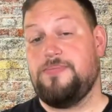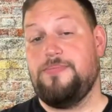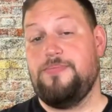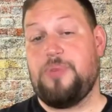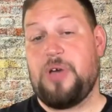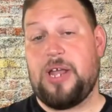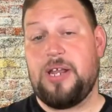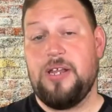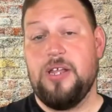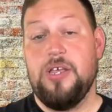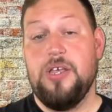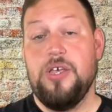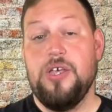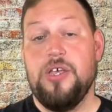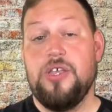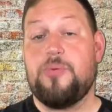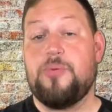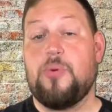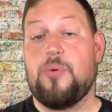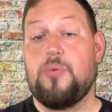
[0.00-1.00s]
But
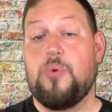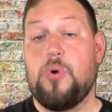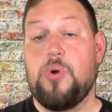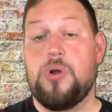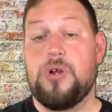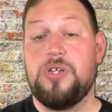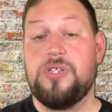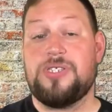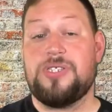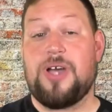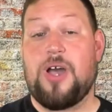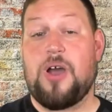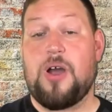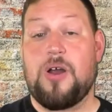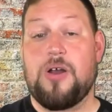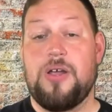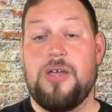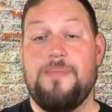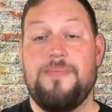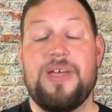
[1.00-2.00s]
the rewards
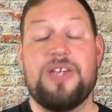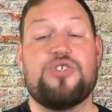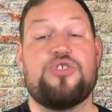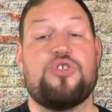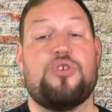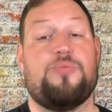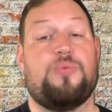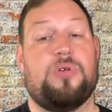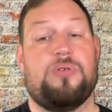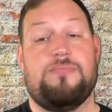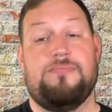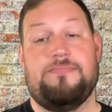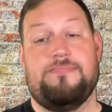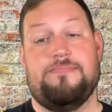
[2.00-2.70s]
are immeasurable.